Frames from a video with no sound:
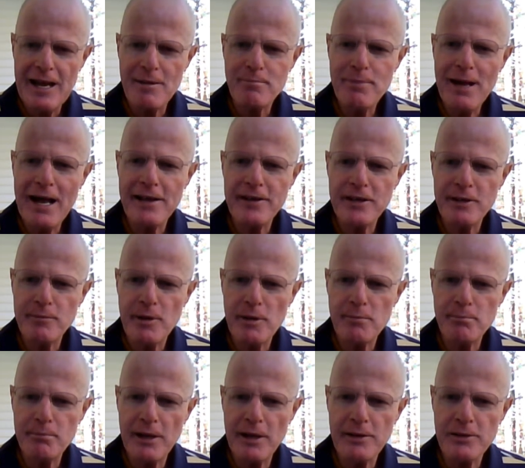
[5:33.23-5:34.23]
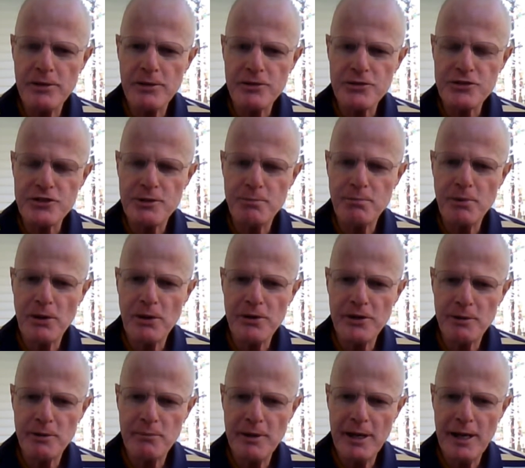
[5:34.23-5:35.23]
bind them in bundles to burn
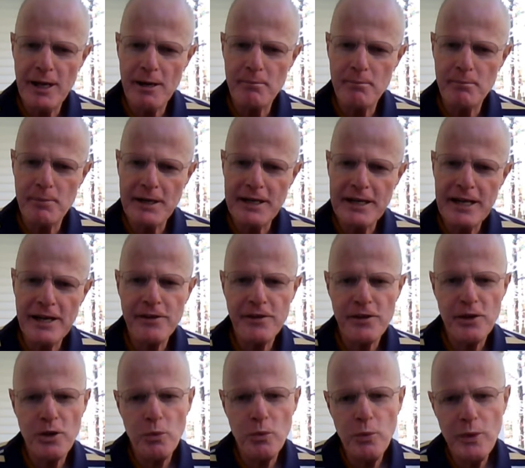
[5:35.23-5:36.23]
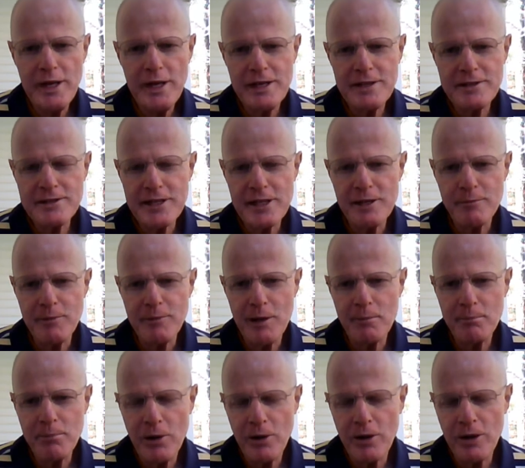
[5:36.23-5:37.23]
them up, but gather the wheat in my
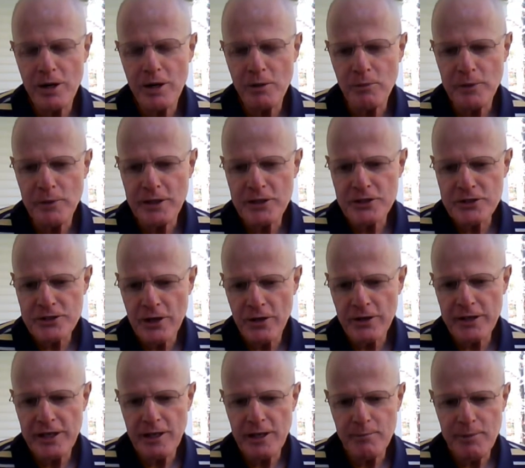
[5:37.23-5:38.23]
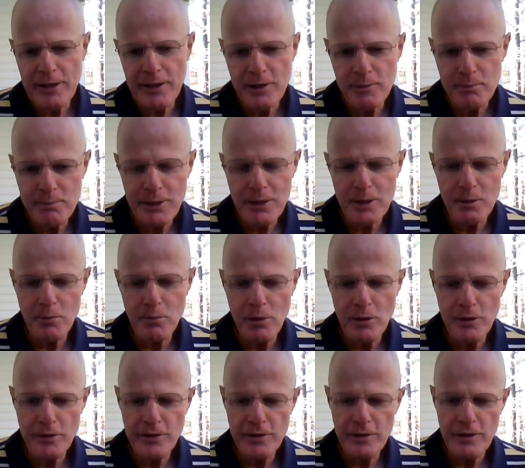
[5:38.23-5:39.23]
barn. He's talking about the parable
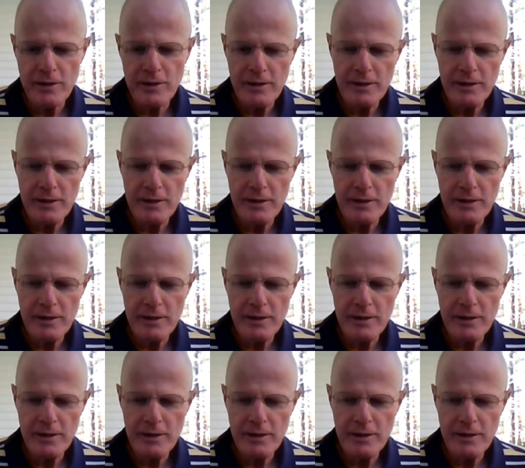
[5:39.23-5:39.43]
of the